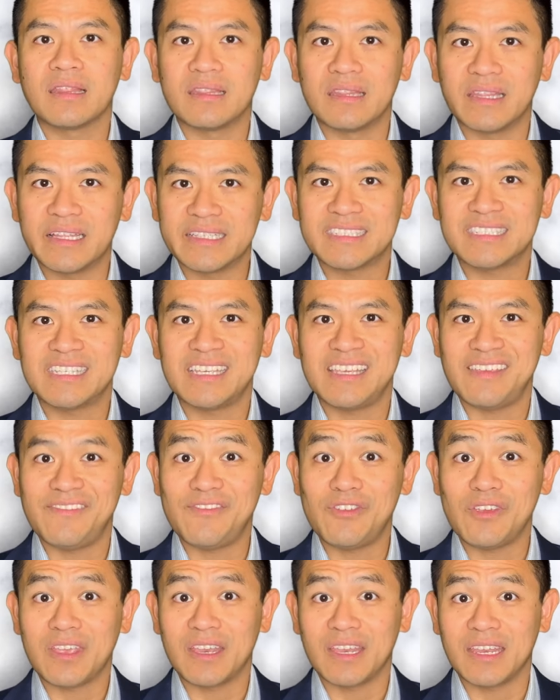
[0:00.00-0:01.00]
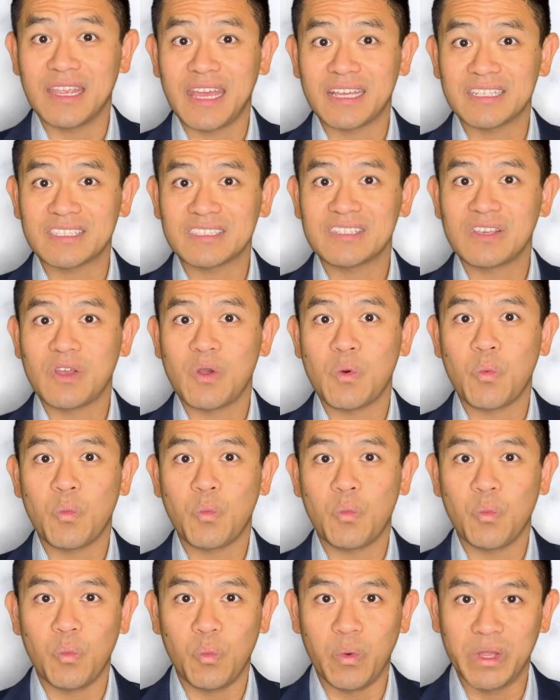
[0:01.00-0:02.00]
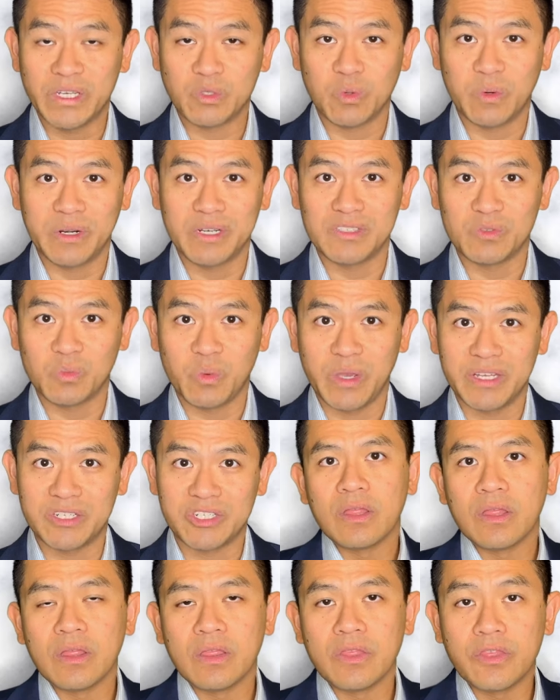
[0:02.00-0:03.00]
Let's see if you can guess which one is which.